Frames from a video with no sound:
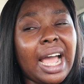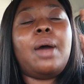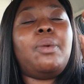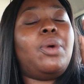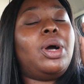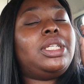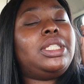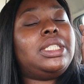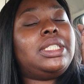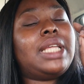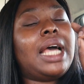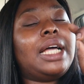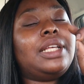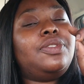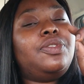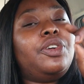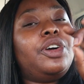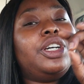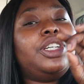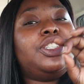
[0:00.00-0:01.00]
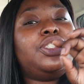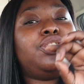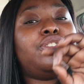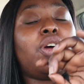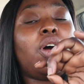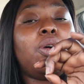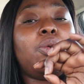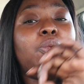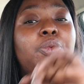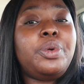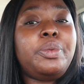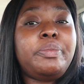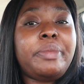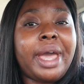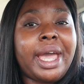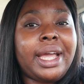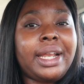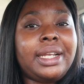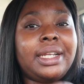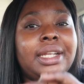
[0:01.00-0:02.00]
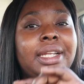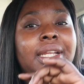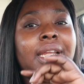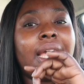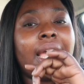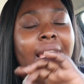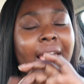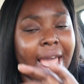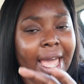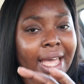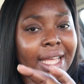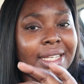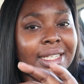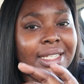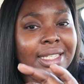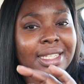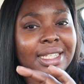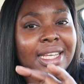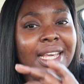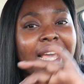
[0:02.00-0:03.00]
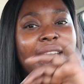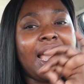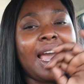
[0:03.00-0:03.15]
and what it stands for is Strong Women Hairs.